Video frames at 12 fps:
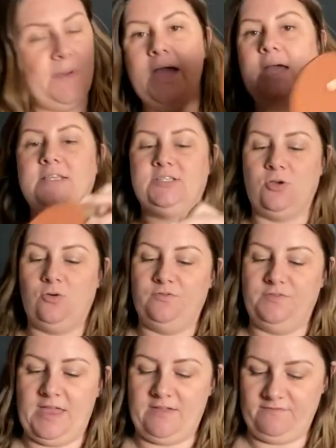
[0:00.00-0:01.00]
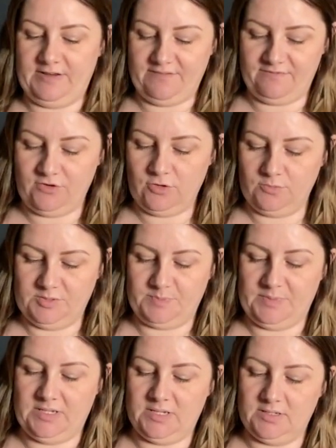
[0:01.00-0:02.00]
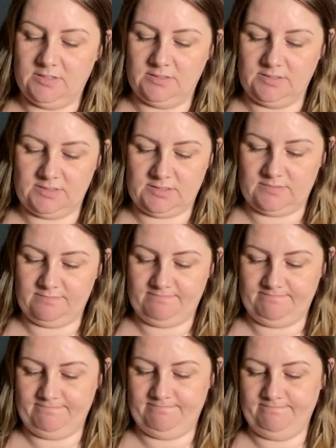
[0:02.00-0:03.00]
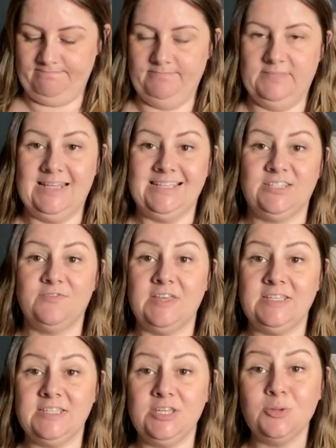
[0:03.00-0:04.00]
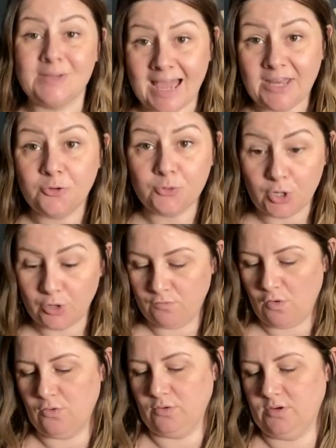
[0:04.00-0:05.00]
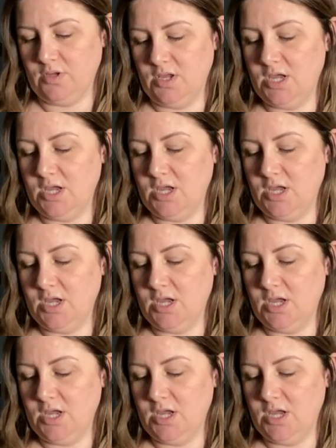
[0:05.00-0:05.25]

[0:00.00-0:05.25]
pairs of their flip-flops because, let's face it, you cannot go wrong.